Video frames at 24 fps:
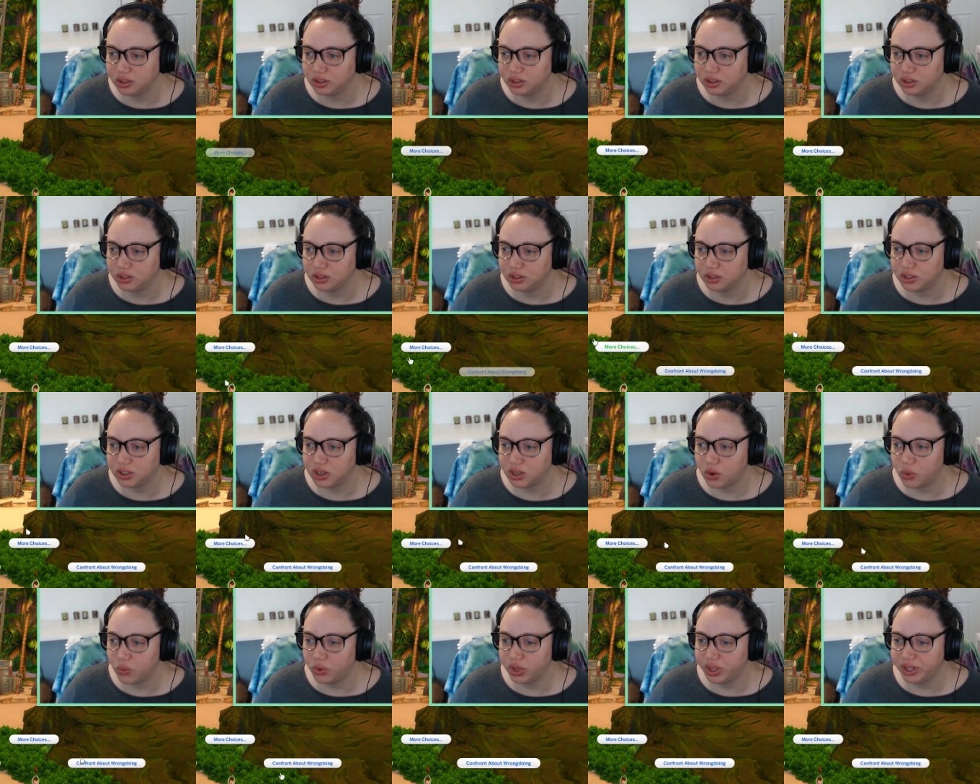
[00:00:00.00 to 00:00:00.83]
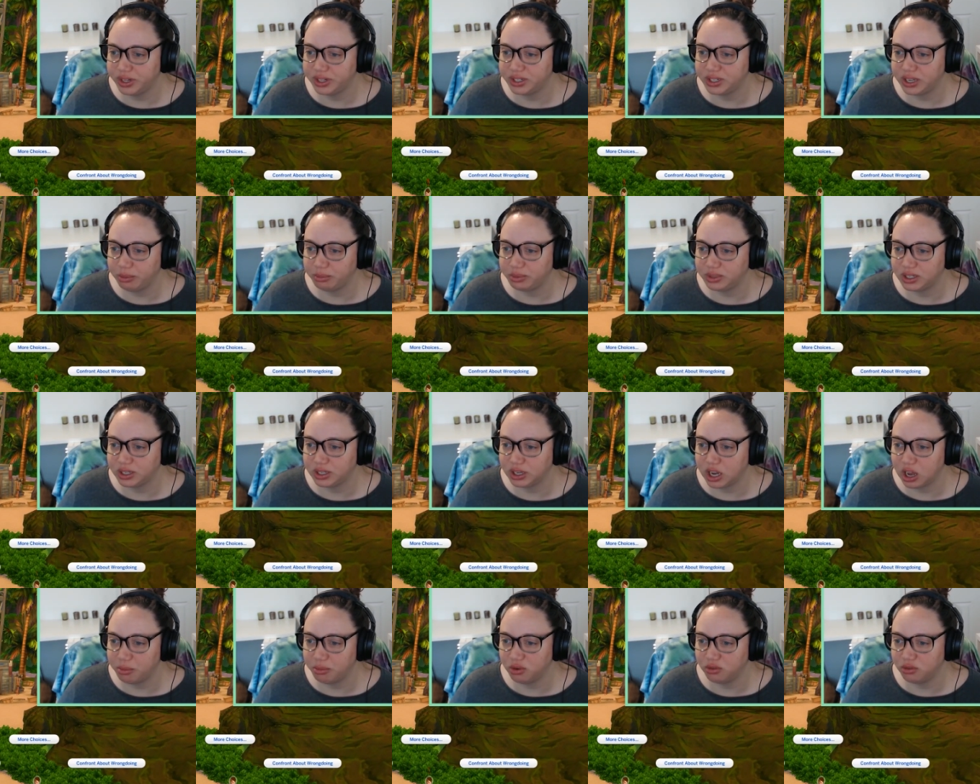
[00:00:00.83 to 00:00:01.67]
So we'll attempt to
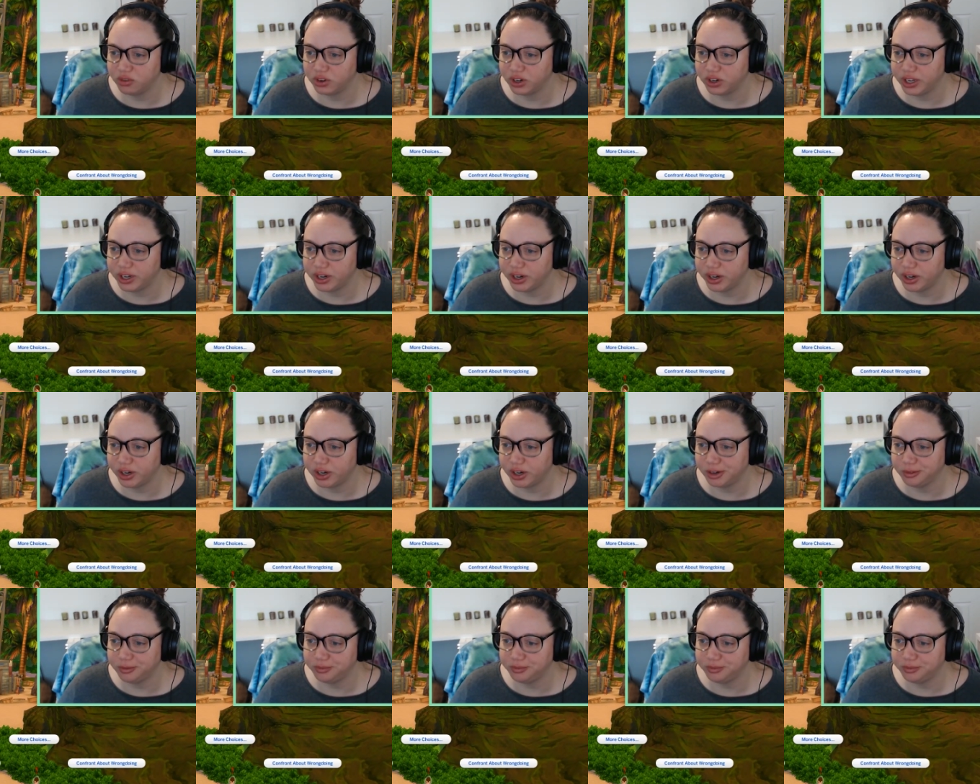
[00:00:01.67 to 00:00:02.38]
come over here